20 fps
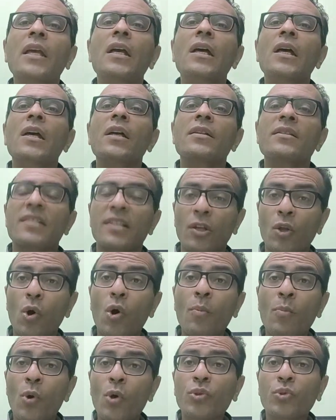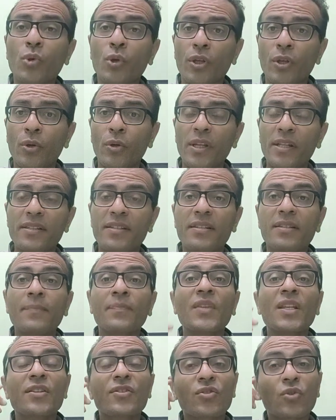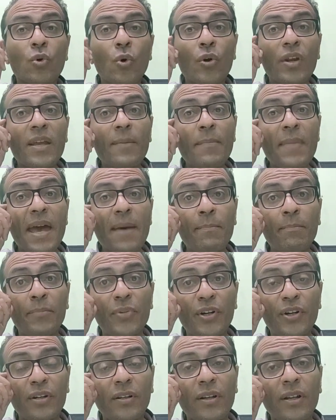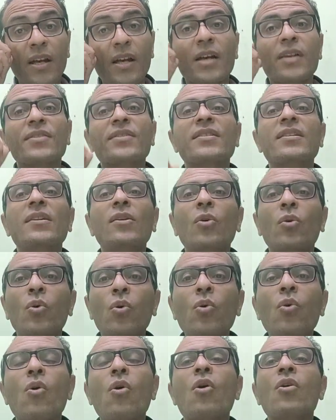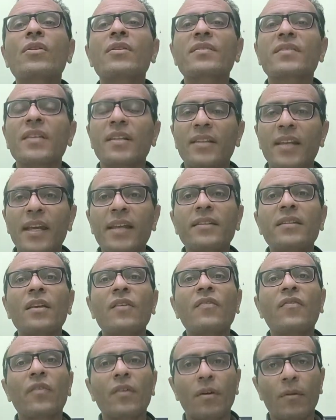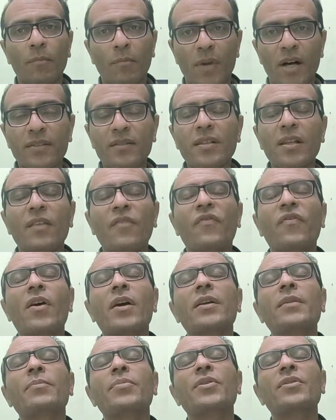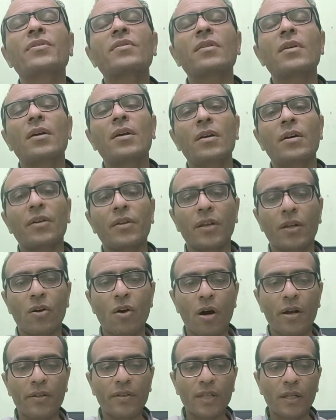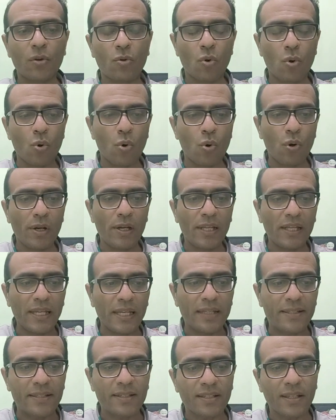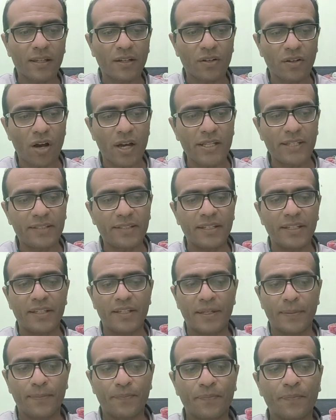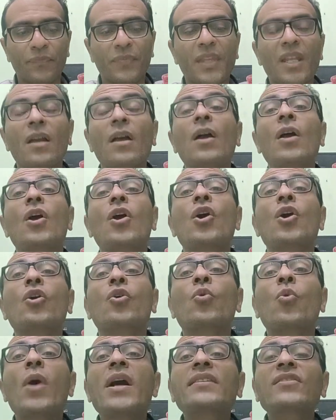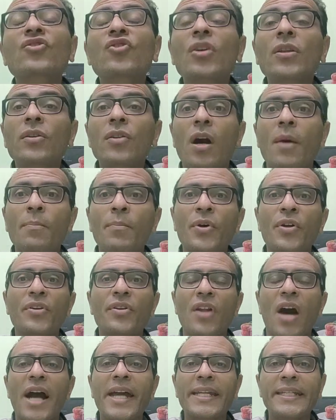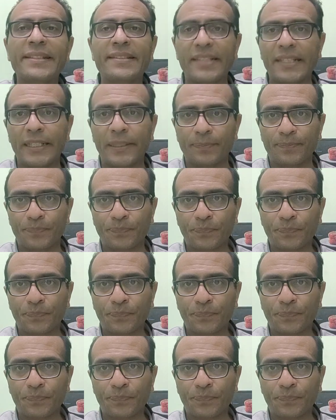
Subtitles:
slow motor units, so remember slow oxidative muscle fibers regarding all its criteria. Question number 19.